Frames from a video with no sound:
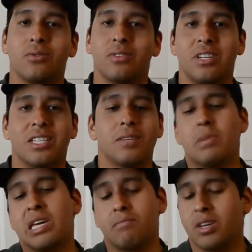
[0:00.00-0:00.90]
It's a
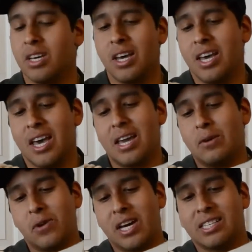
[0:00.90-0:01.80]
meme.
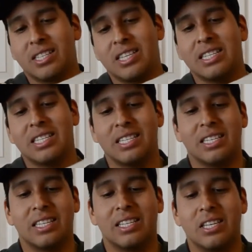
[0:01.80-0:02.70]
Anyways,
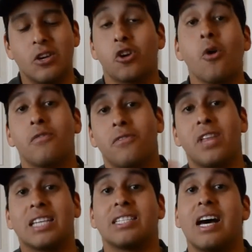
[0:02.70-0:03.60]
you're going for
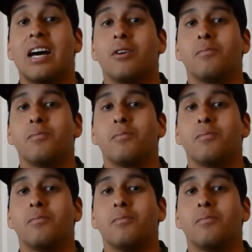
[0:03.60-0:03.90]
that style.